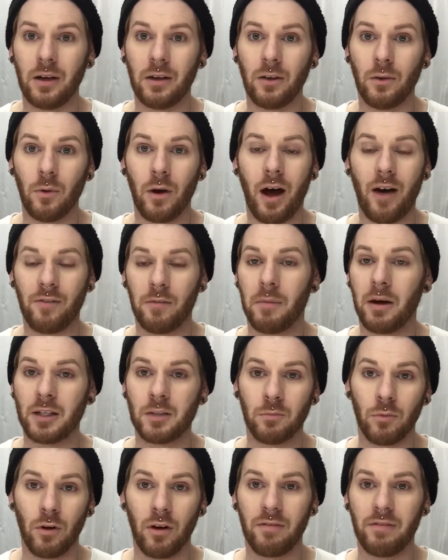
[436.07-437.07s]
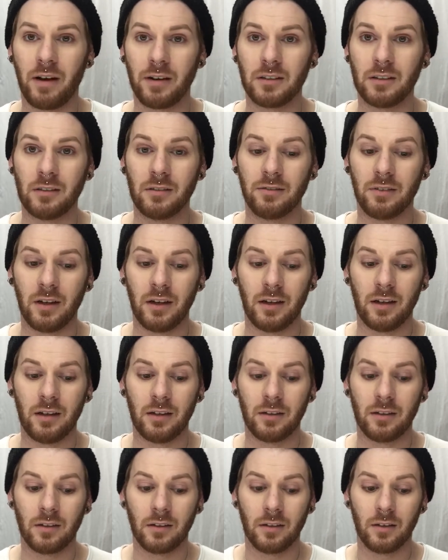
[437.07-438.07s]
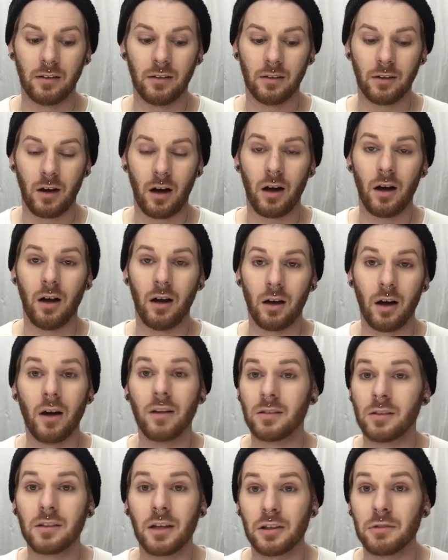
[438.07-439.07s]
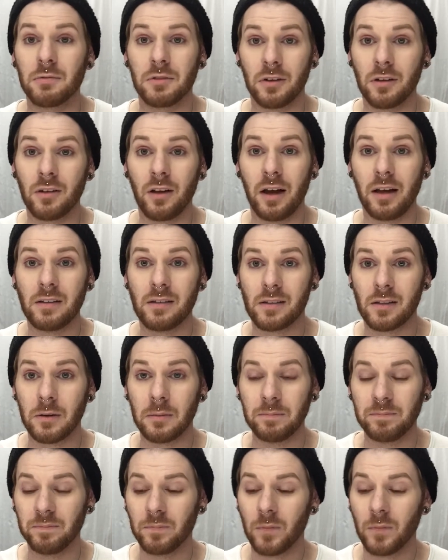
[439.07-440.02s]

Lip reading: you will have a much more effective consultation with your client. So